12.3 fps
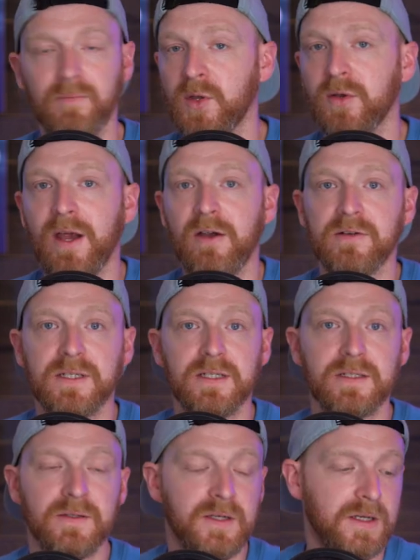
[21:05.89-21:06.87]
no
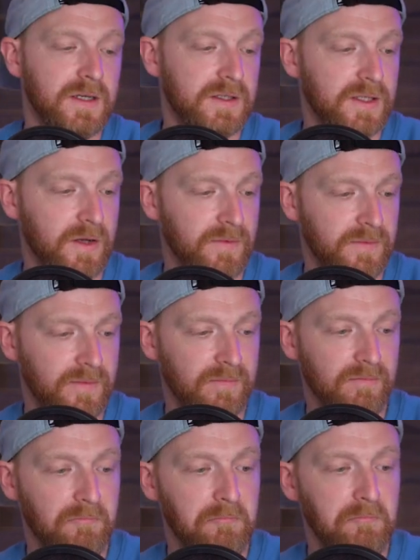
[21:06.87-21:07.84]
guarantees. So
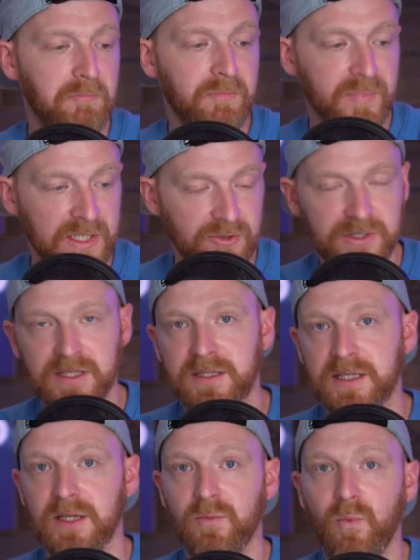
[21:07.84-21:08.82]
be interested to
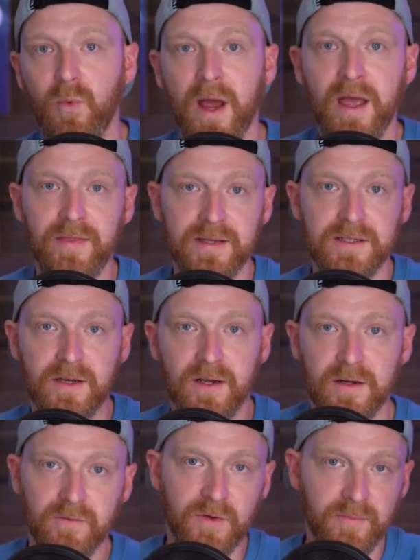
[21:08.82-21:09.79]
see where this
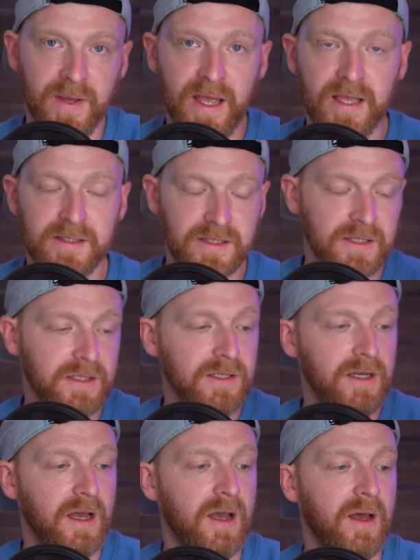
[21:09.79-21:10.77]
kind of compares
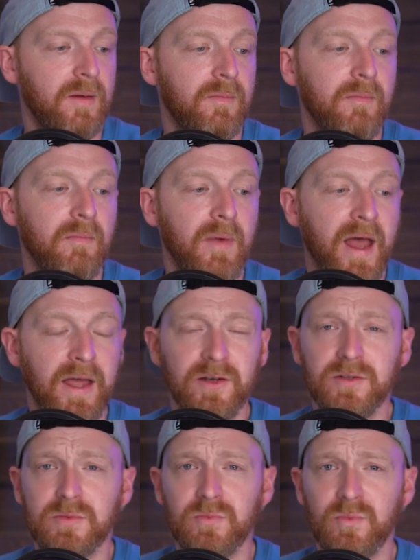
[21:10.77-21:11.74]
and
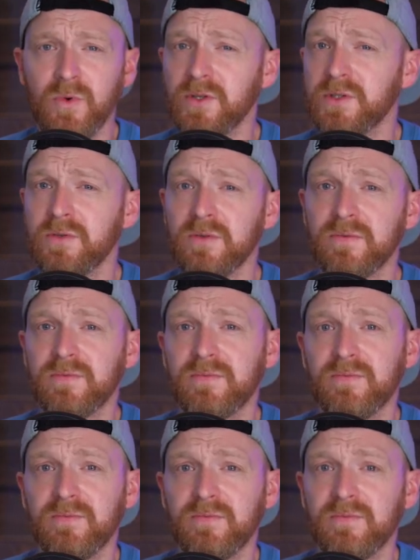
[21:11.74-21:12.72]
what sort of
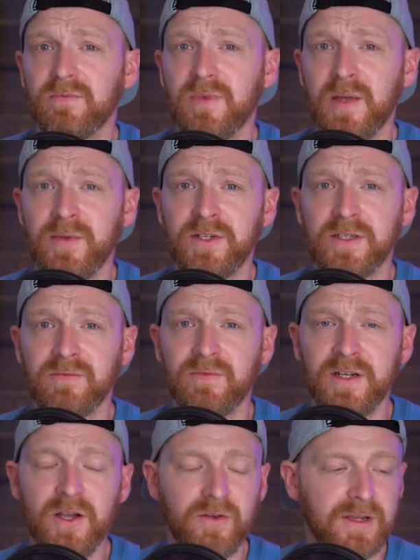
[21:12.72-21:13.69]
images and
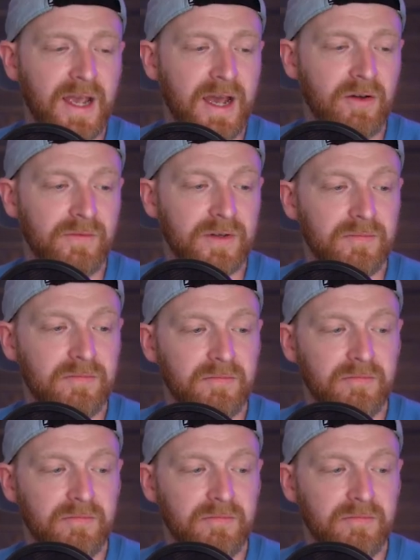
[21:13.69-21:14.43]
video you get out of it.